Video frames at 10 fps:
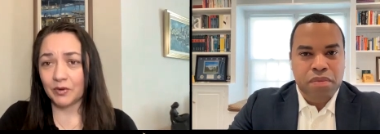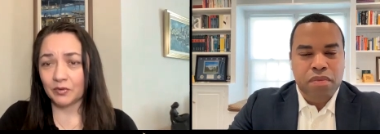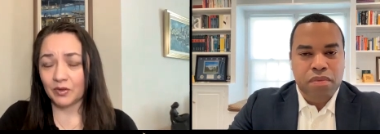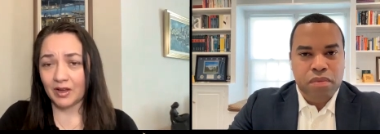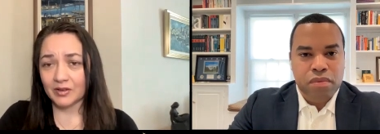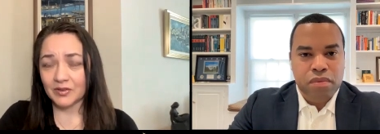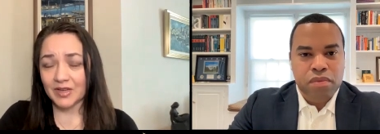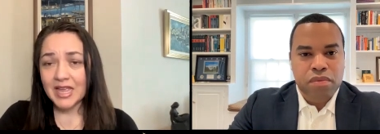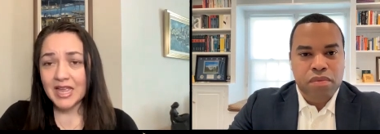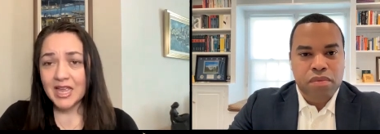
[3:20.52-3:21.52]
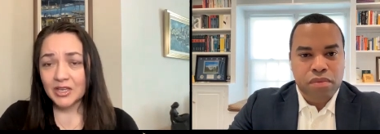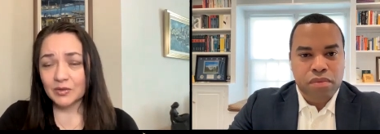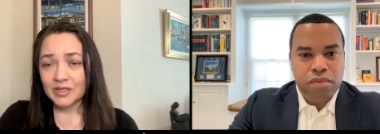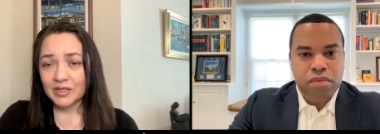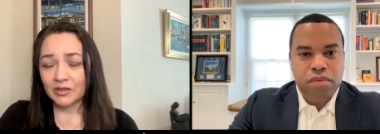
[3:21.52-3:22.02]
Speaker 1: beautiful country
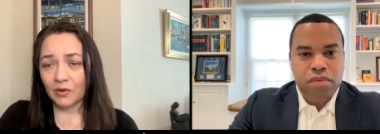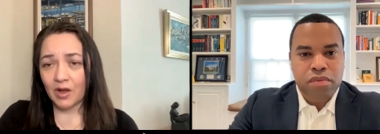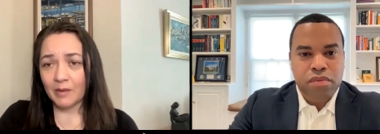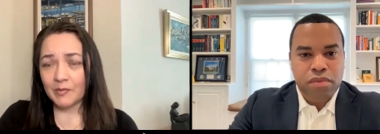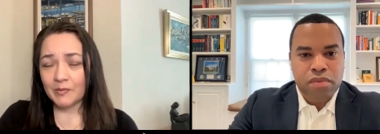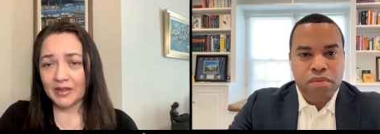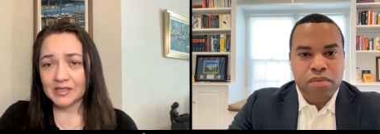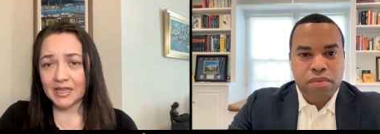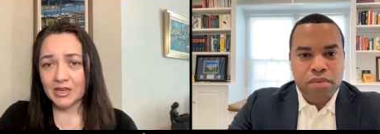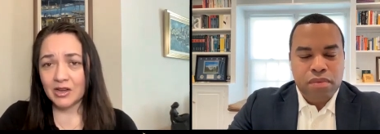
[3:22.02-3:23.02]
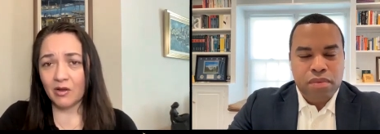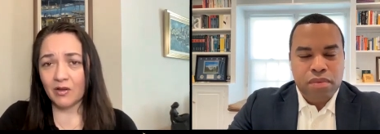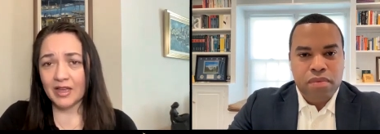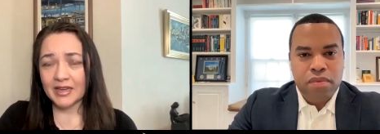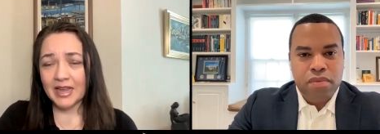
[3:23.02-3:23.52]
you did grow up, because I
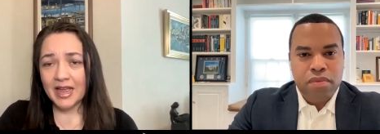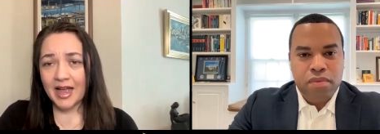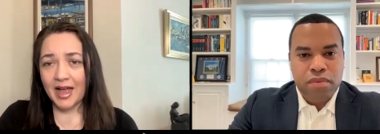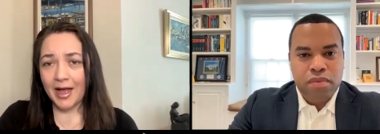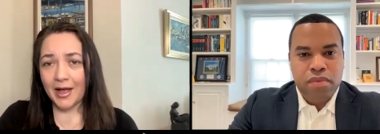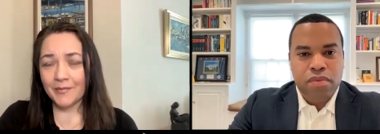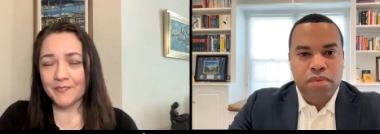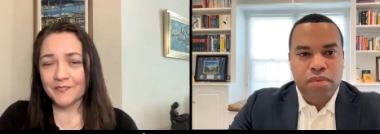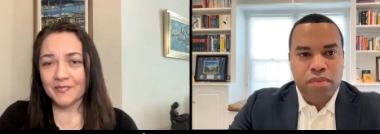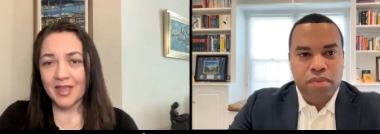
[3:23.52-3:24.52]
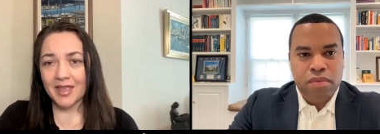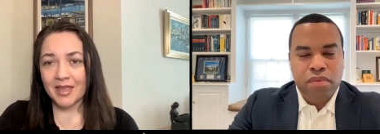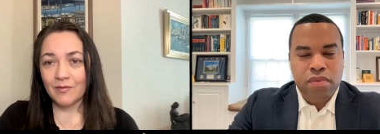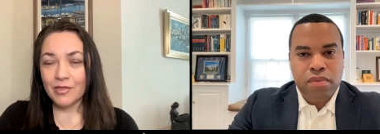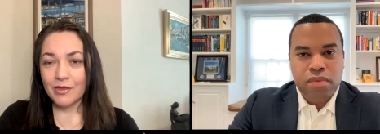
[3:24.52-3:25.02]
know that um,
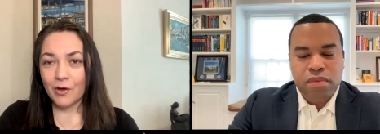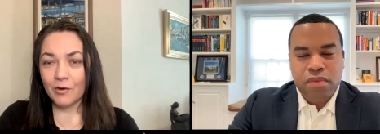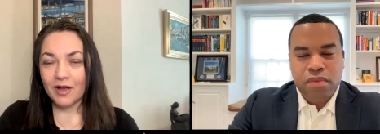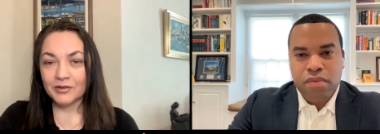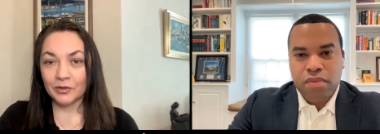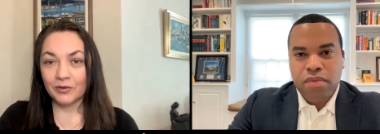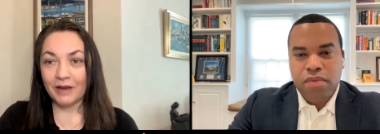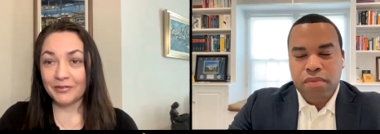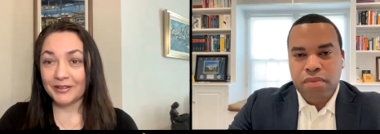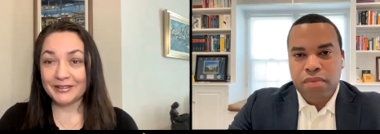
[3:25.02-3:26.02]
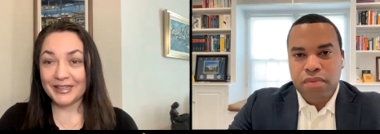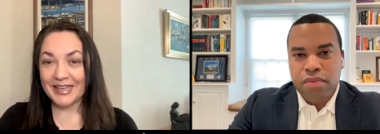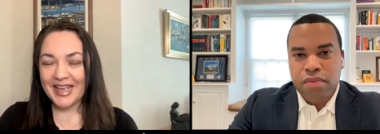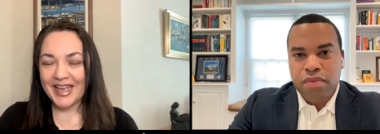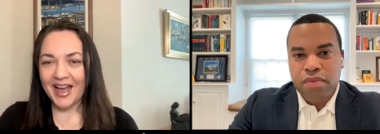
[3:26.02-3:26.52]
even though
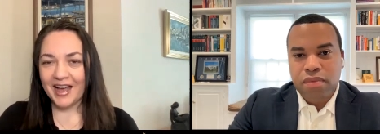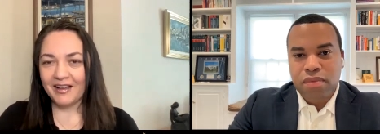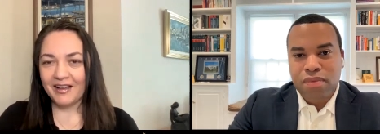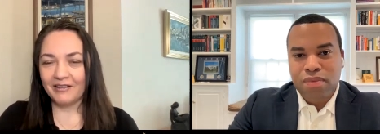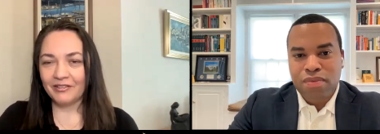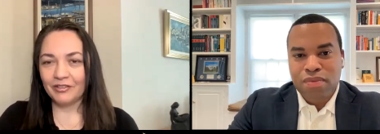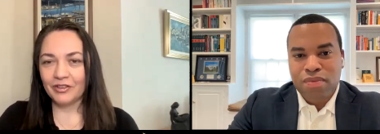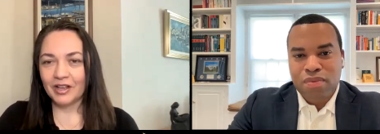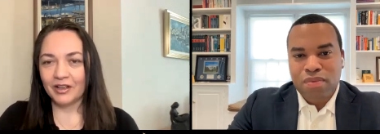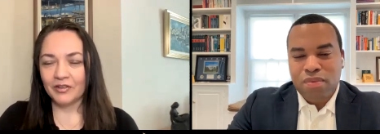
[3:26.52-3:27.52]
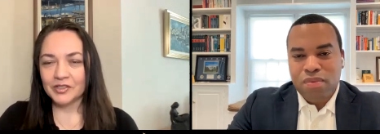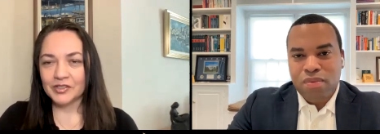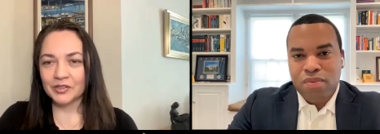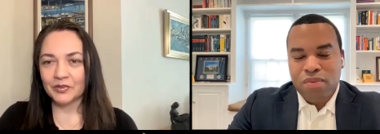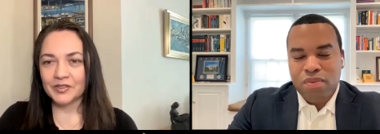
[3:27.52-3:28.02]
geographically uh, look, uh, on the
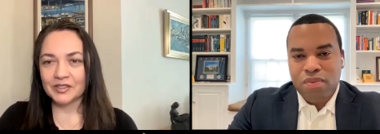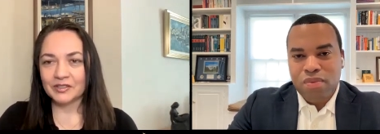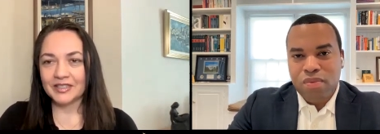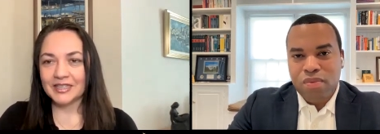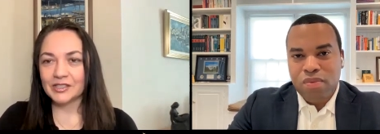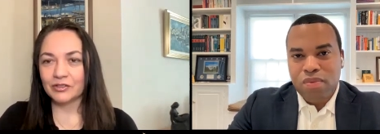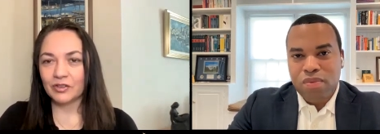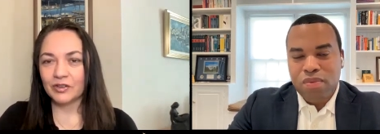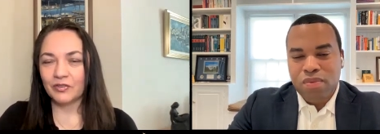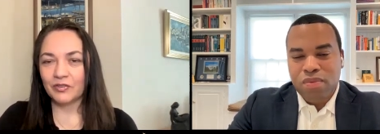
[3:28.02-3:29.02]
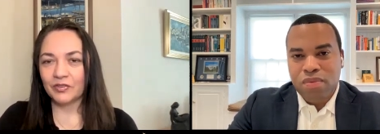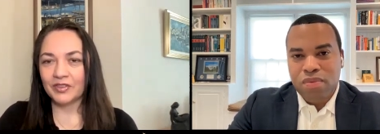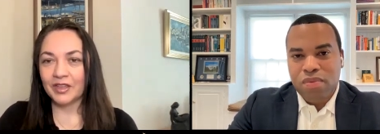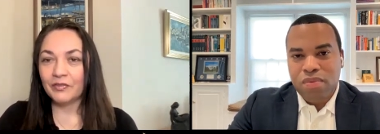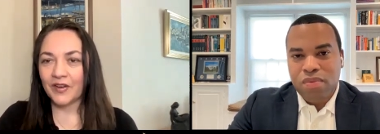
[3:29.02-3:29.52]
surface things look
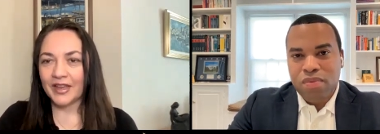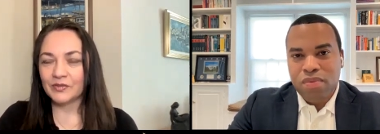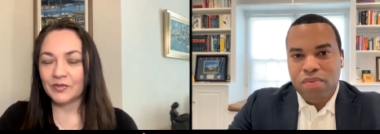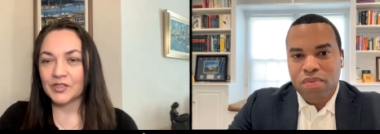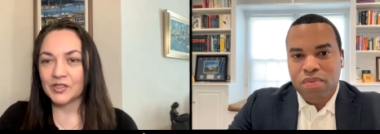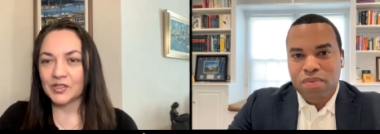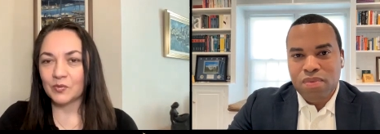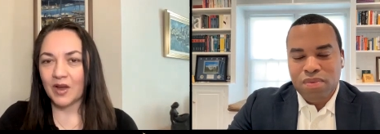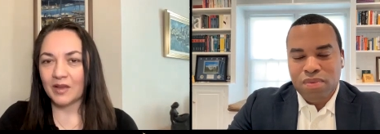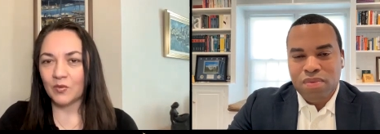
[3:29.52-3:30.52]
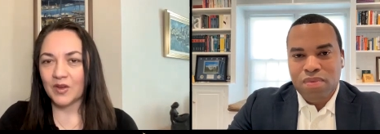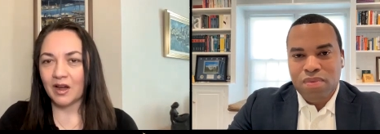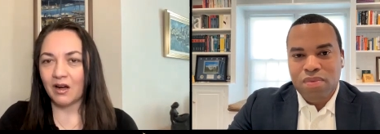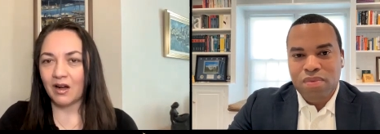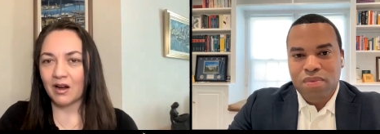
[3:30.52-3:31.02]
different versus when
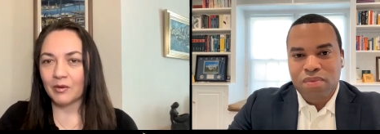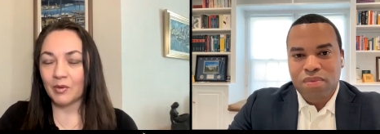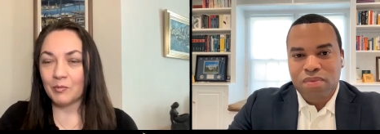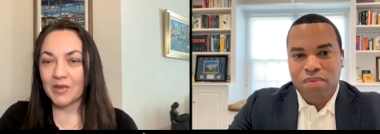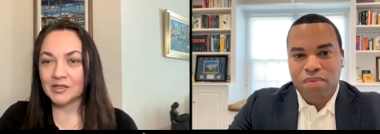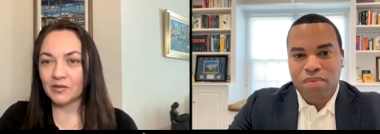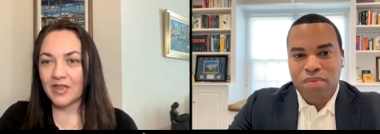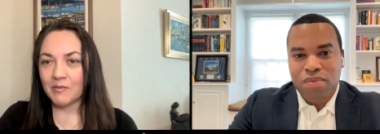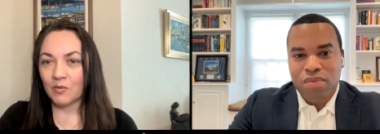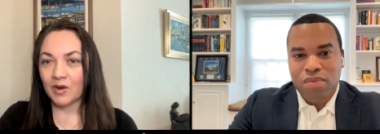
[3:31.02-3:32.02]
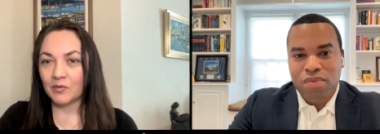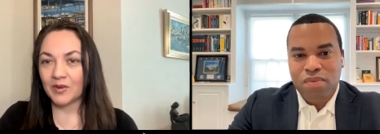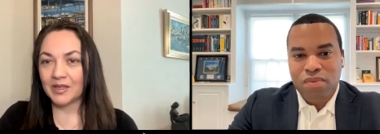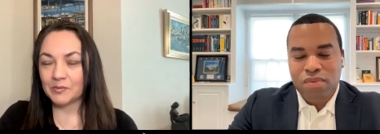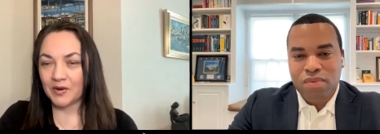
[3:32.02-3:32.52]
we are midst of them and when
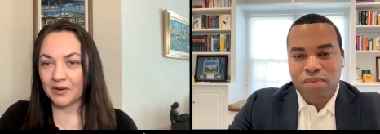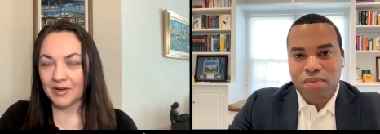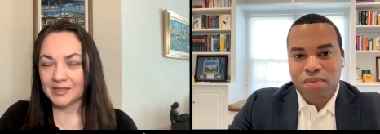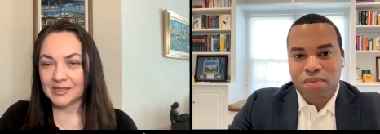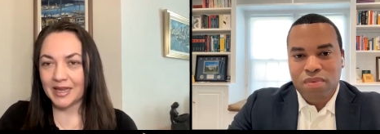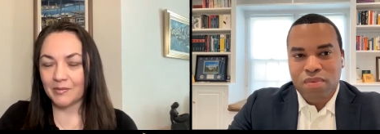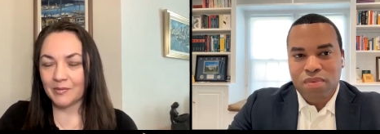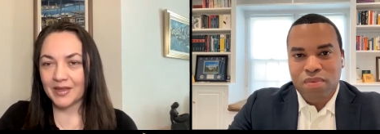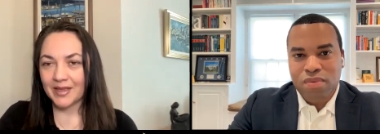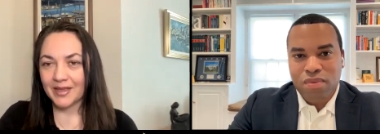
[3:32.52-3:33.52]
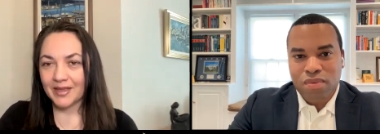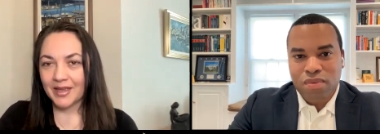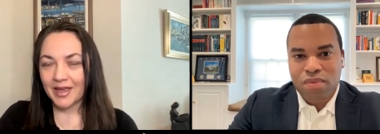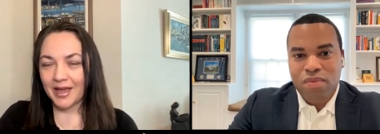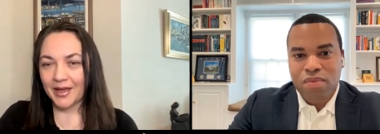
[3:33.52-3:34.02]
we experience them.
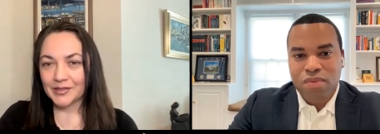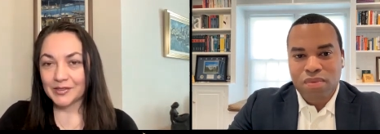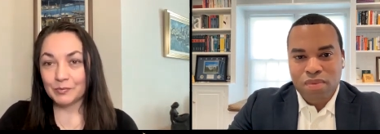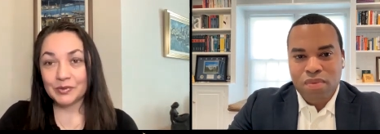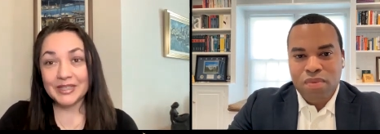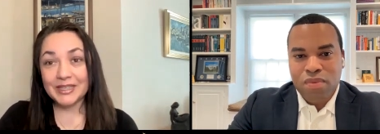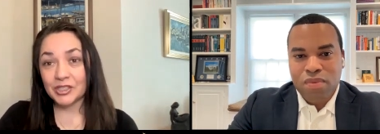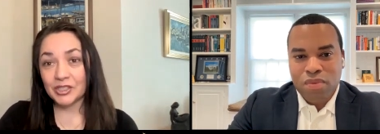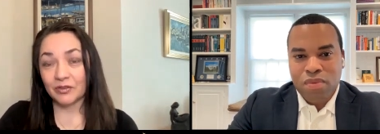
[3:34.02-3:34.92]
Uh, so please